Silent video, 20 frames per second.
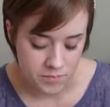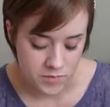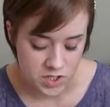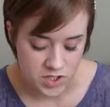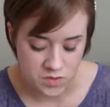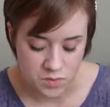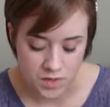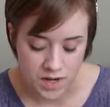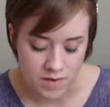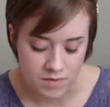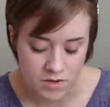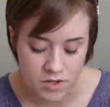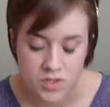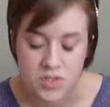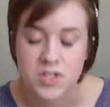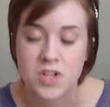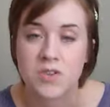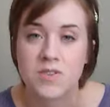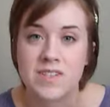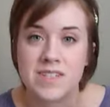Just whenever you
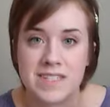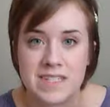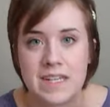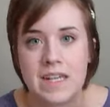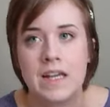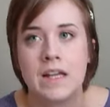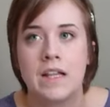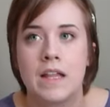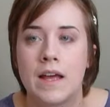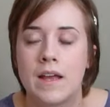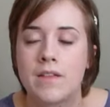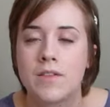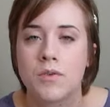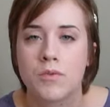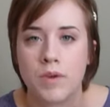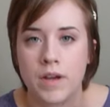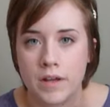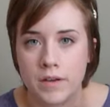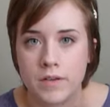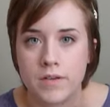start seeing like
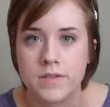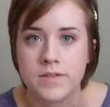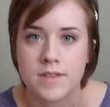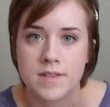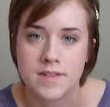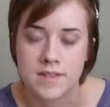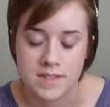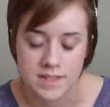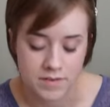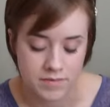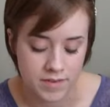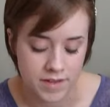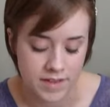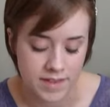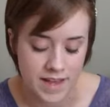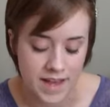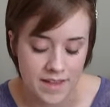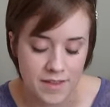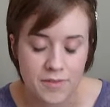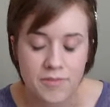the wrinkles and stuff
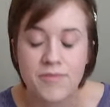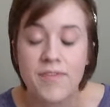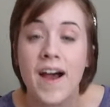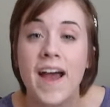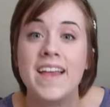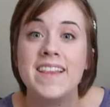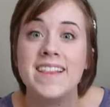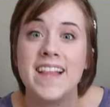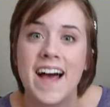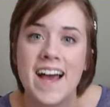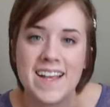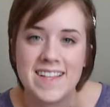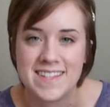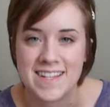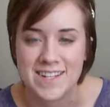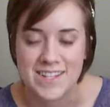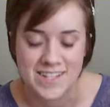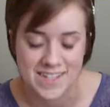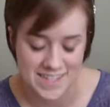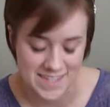like that, the fine
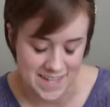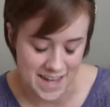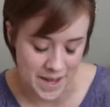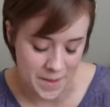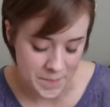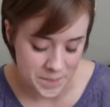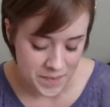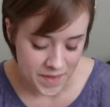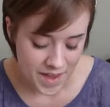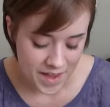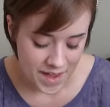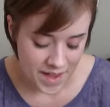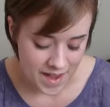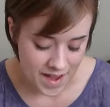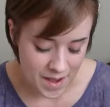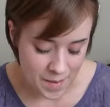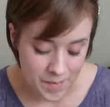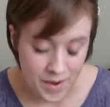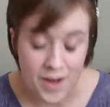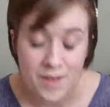lines, I should say.
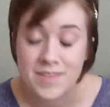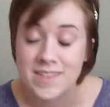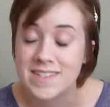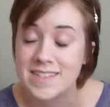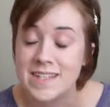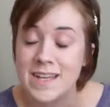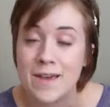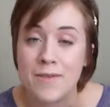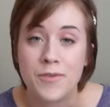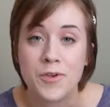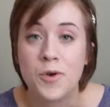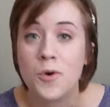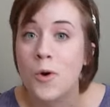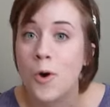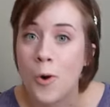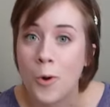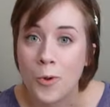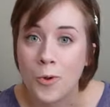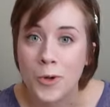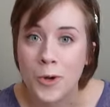And obviously, if
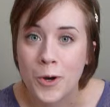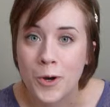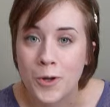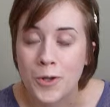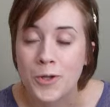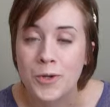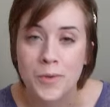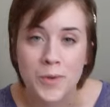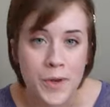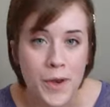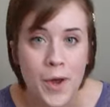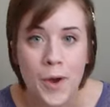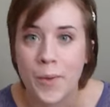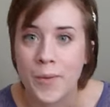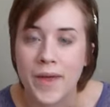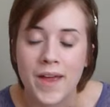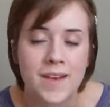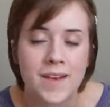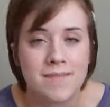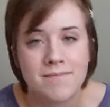you're older, you would
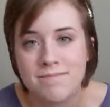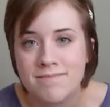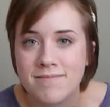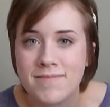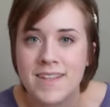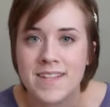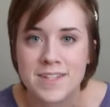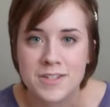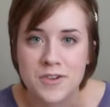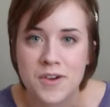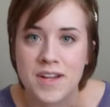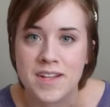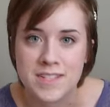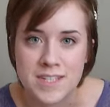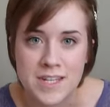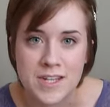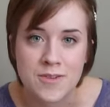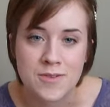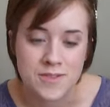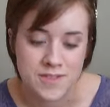know that it's great
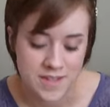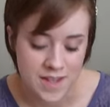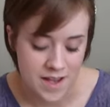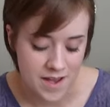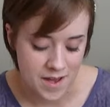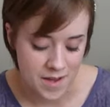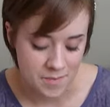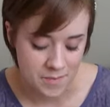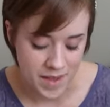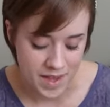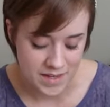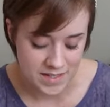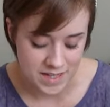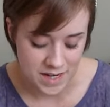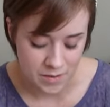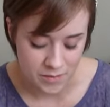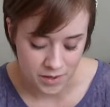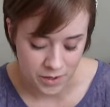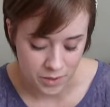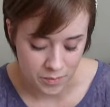to use
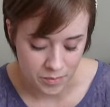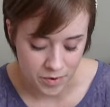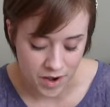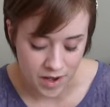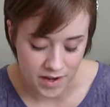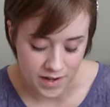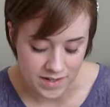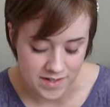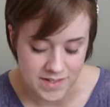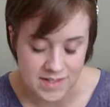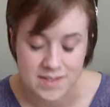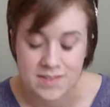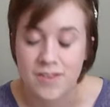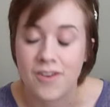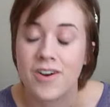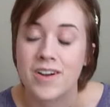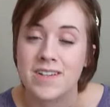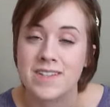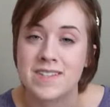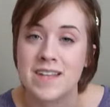anti-wrinkle products as
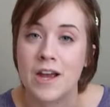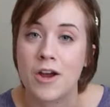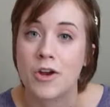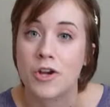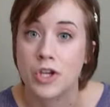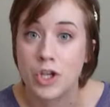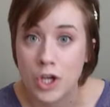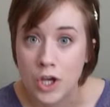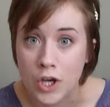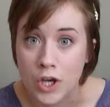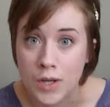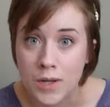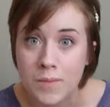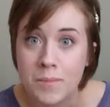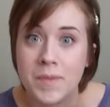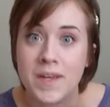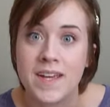long as they are good,